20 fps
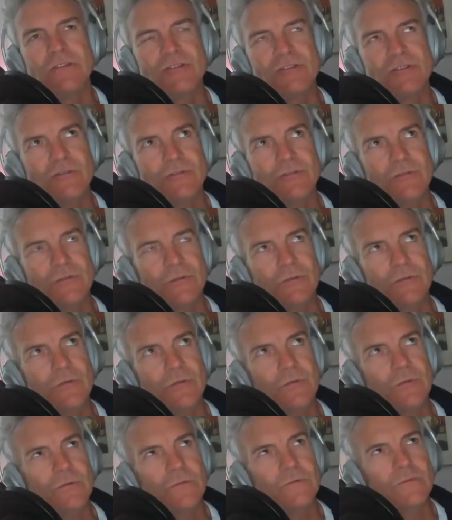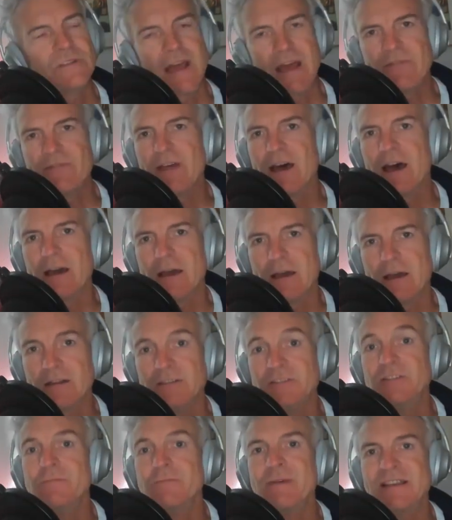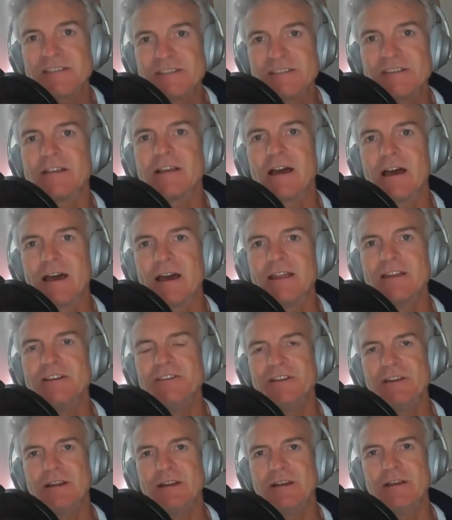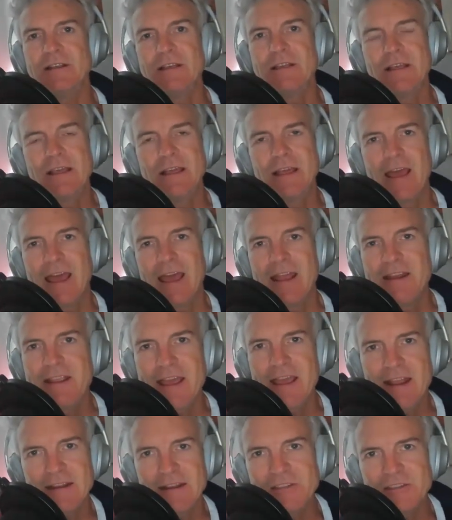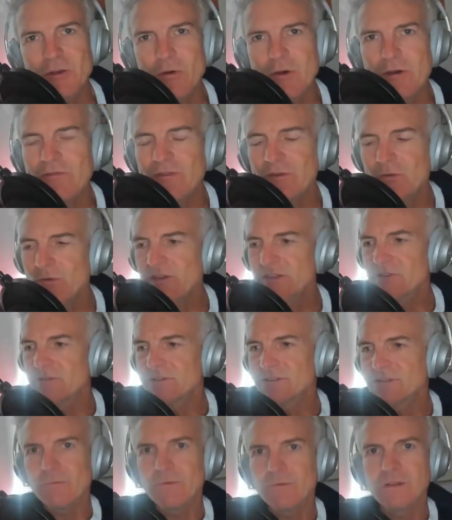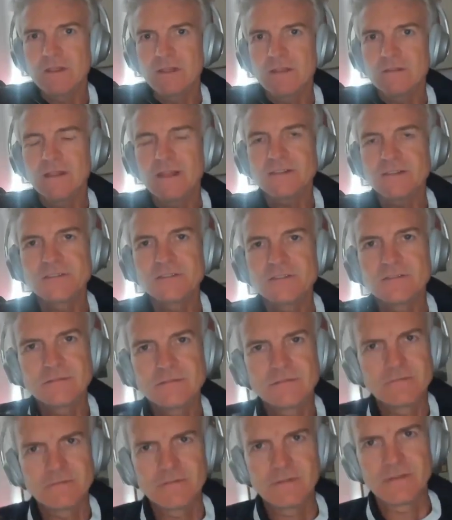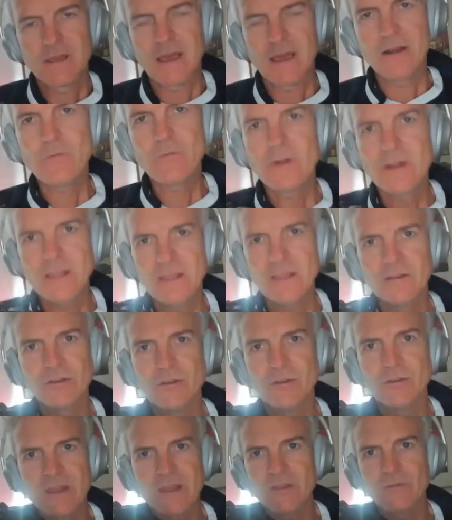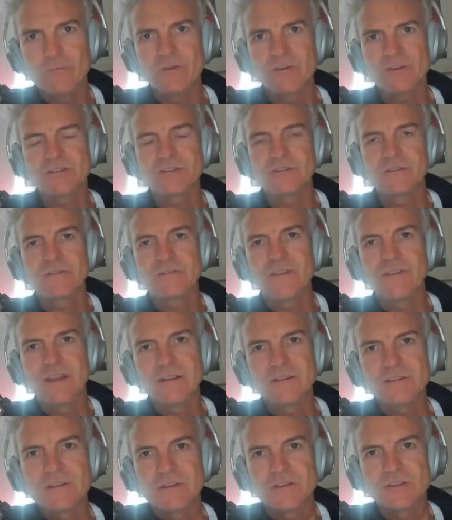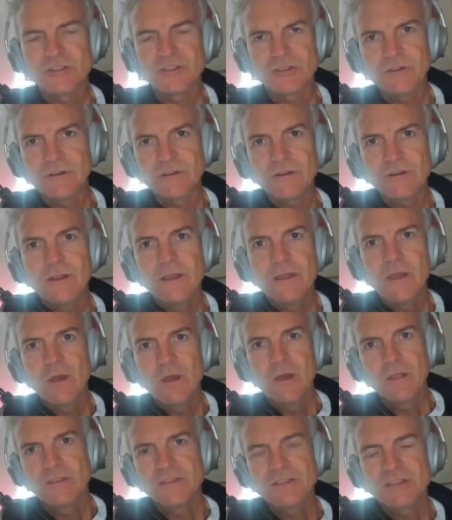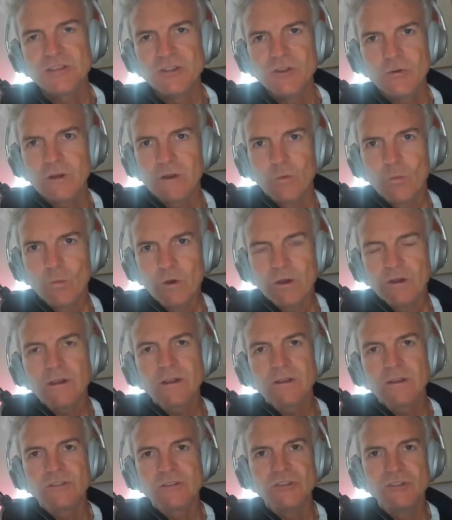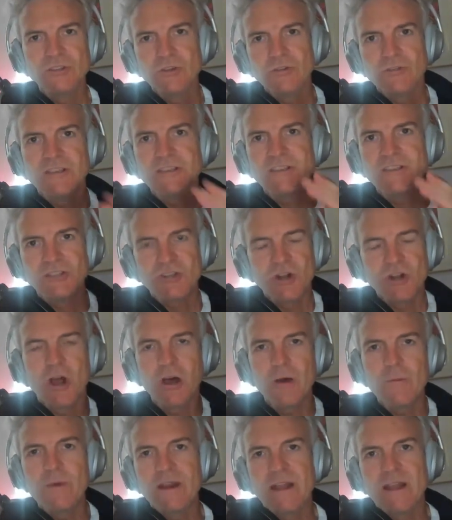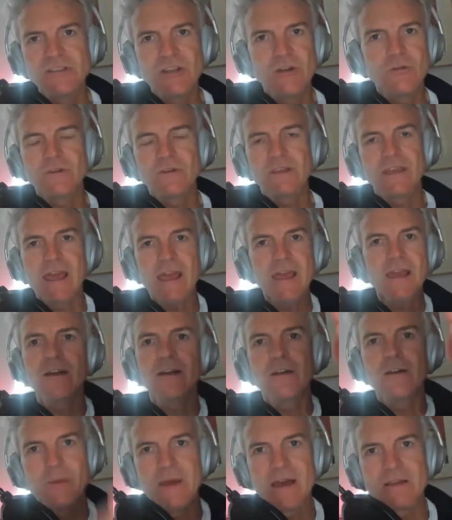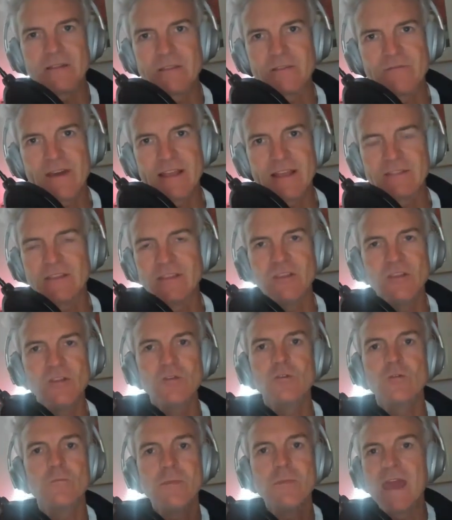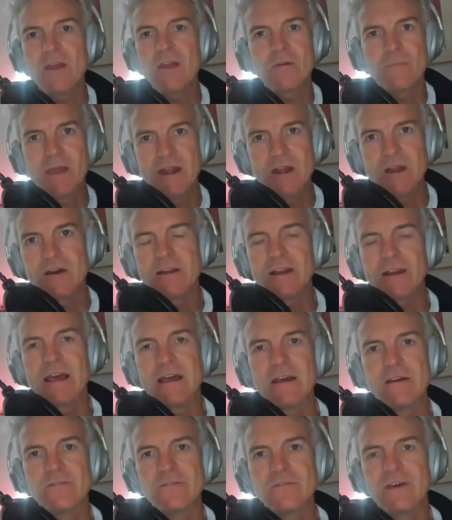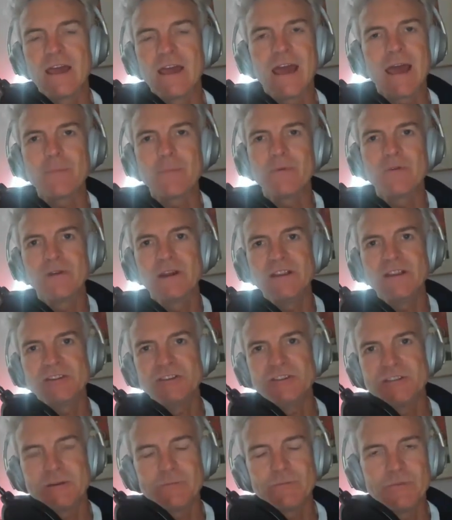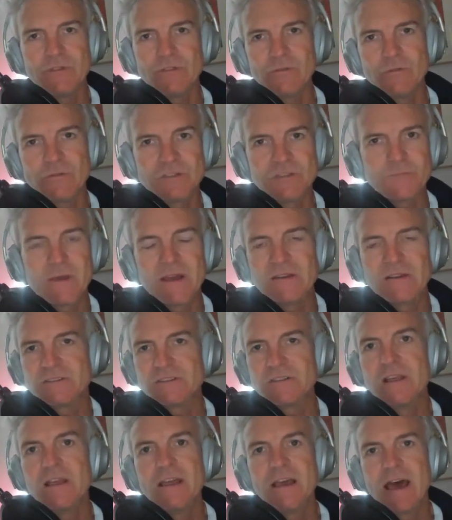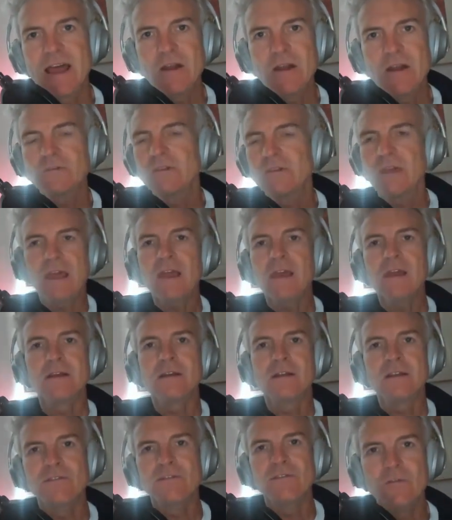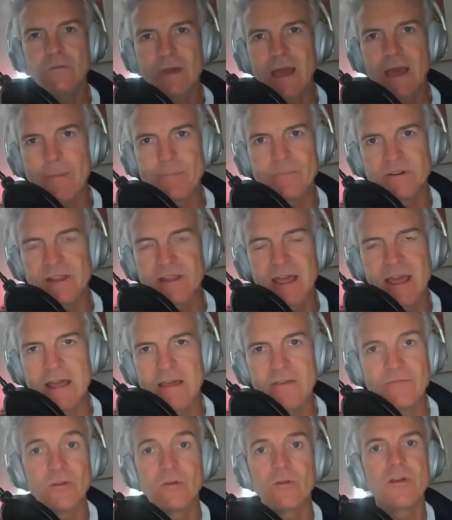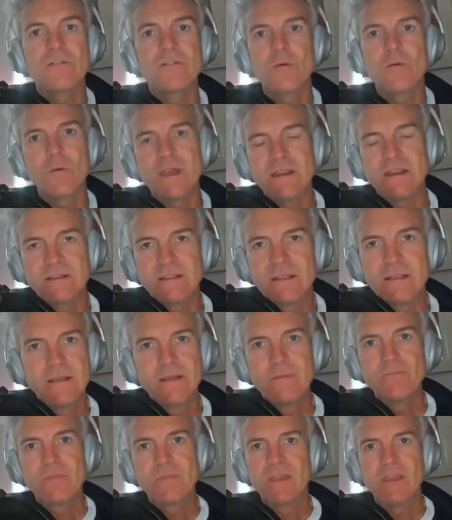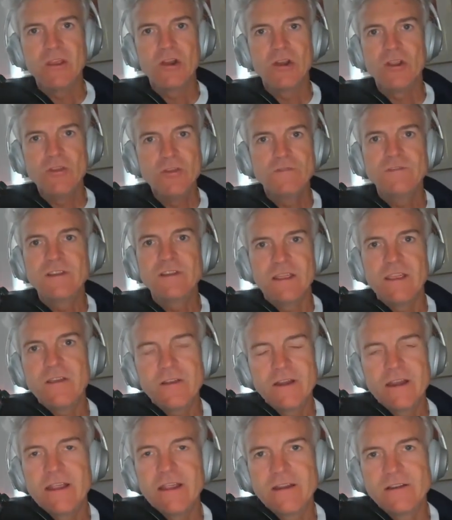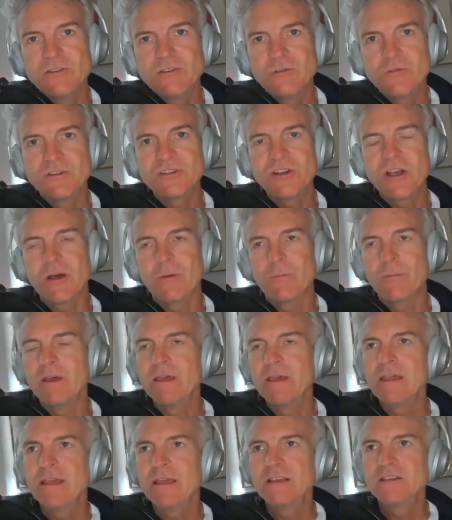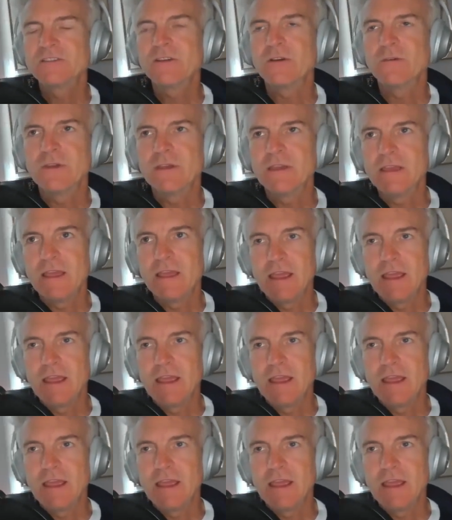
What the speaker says: to have a domestic hygiene. And yet so often we sort of say, well, I don't want to hear you about your personal affairs, sir. You're at work to do this job, and I don't care about the fact that you may or may not have a happy relationship with your spouse. I don't care if you happen to have, you're overweight. You're already here to do a job. So